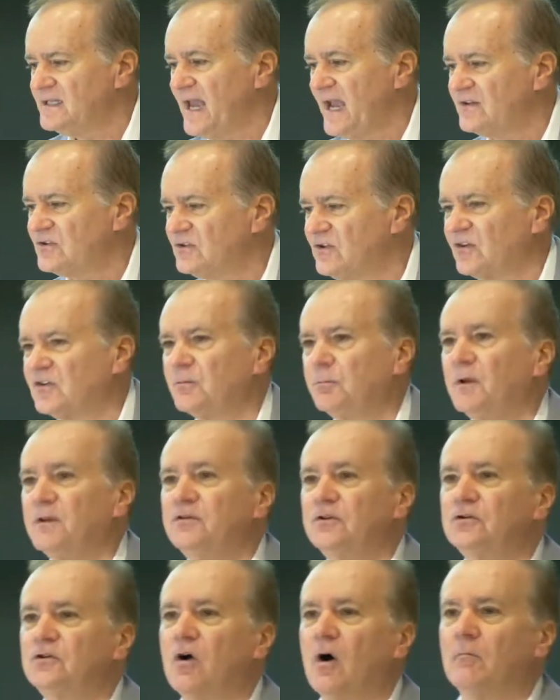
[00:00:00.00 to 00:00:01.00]
text
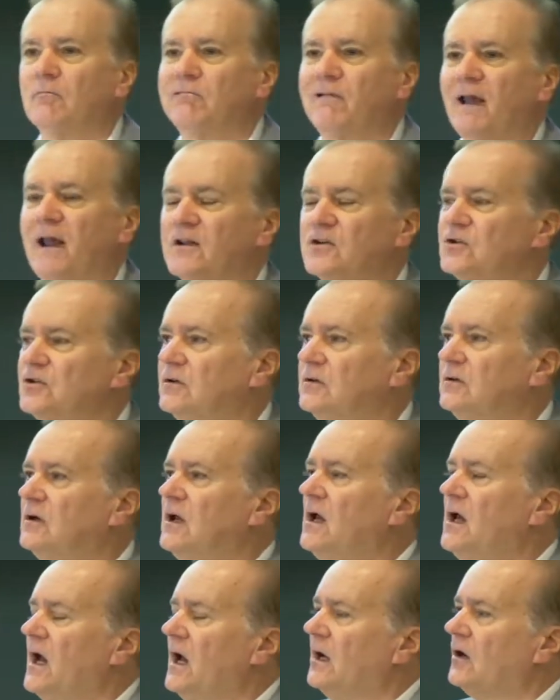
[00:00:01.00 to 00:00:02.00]
explicit
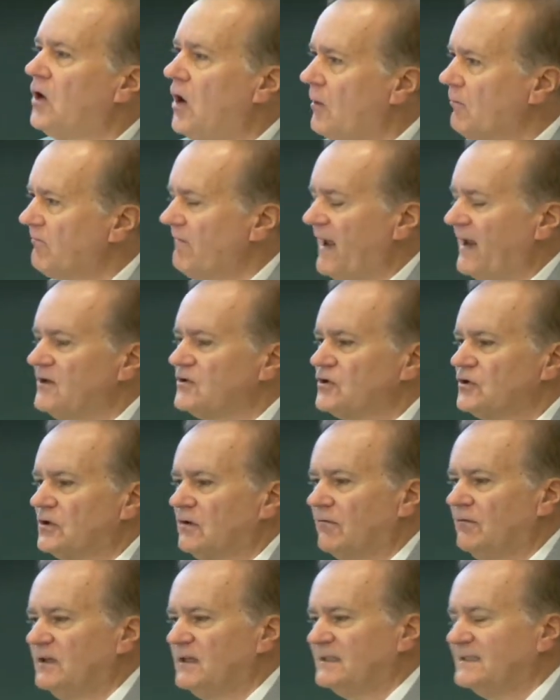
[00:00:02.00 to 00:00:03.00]
comprehension,
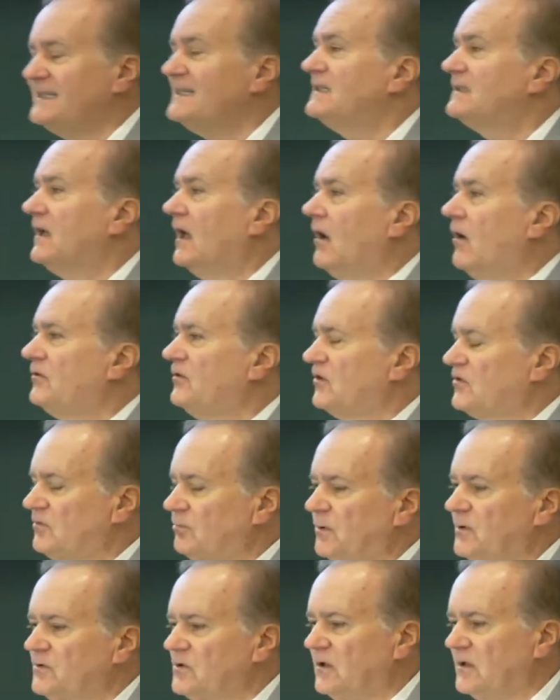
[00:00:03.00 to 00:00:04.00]
comprehension of the details
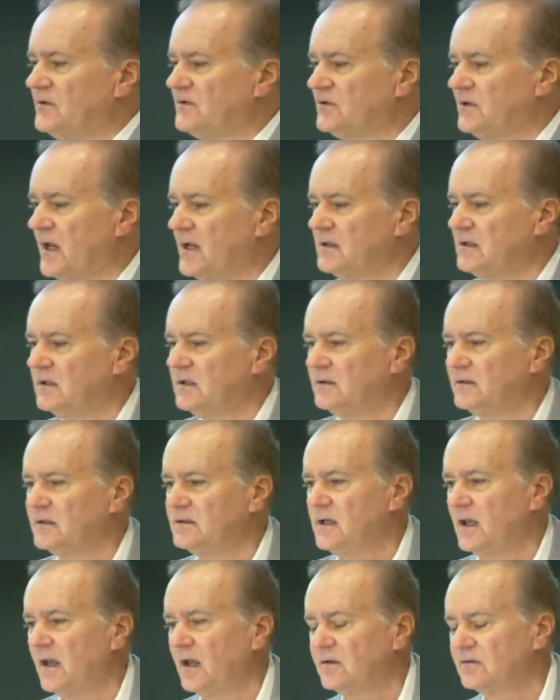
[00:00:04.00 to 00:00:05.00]
explicitly stated in
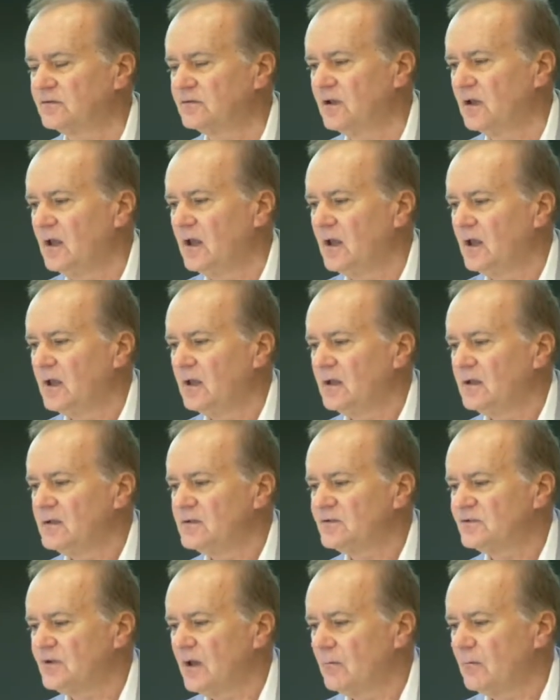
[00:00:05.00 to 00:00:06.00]
the text.
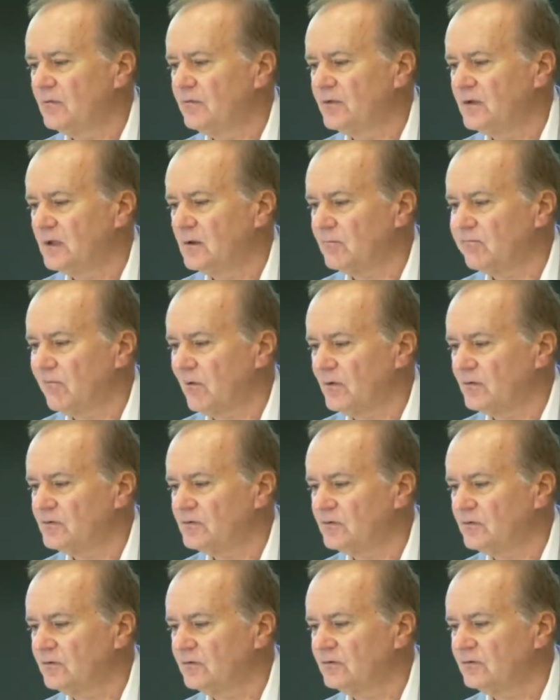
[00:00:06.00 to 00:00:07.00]
Some of the
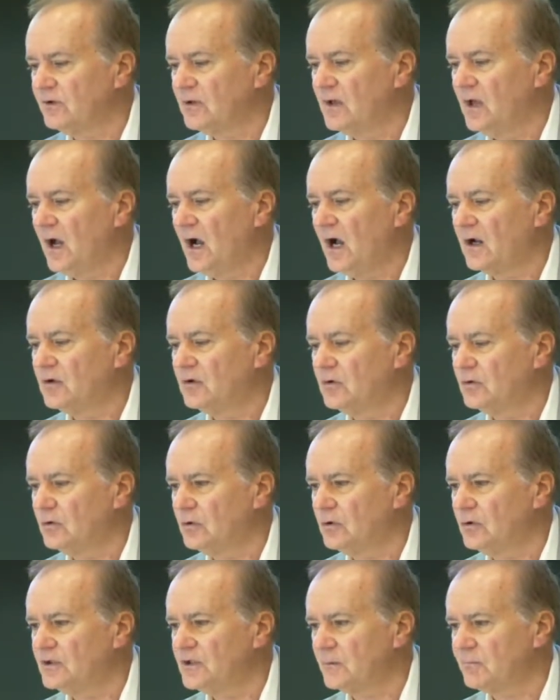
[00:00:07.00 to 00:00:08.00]
approaches are
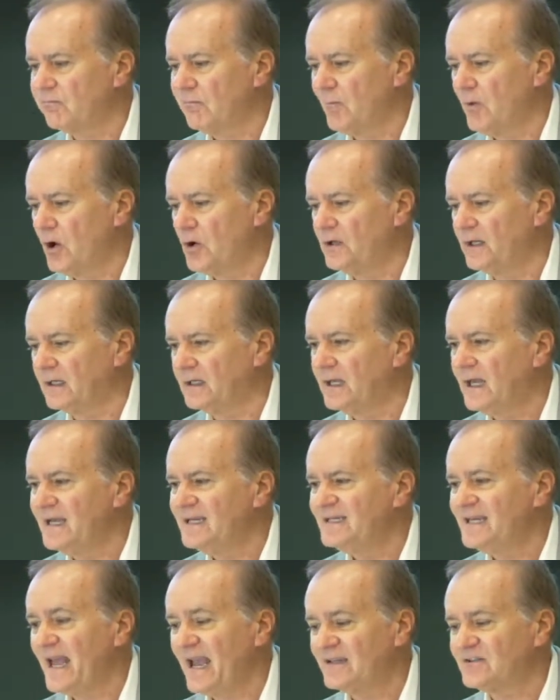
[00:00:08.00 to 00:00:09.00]
good at promoting
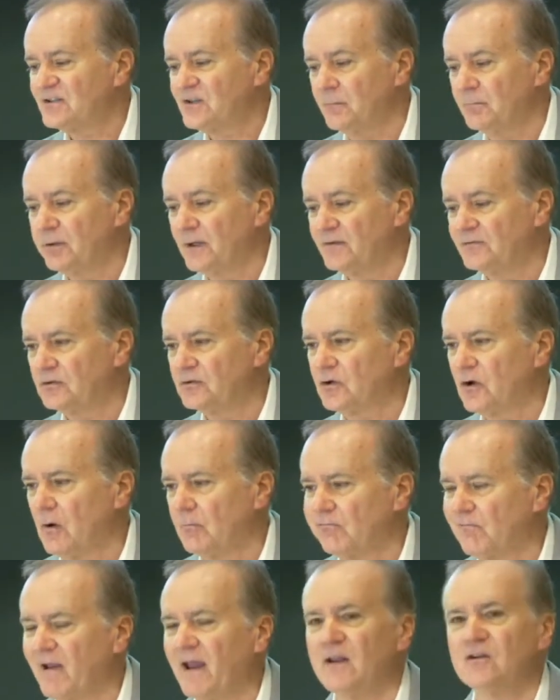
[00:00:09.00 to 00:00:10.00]
text implicit
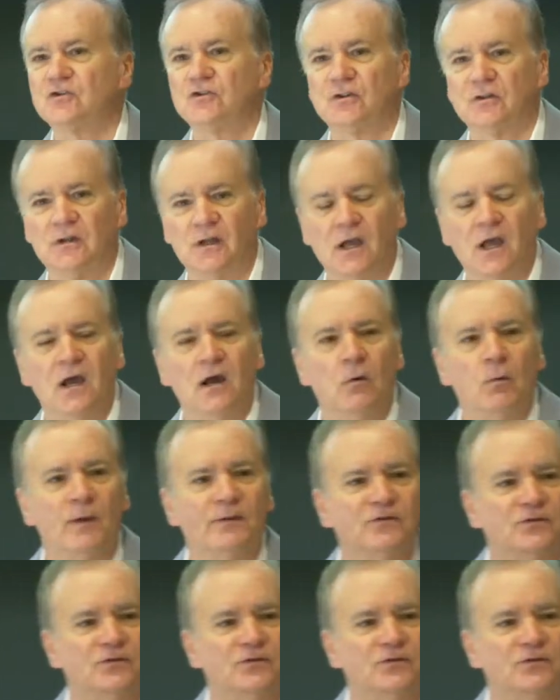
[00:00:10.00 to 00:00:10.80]
comprehension, where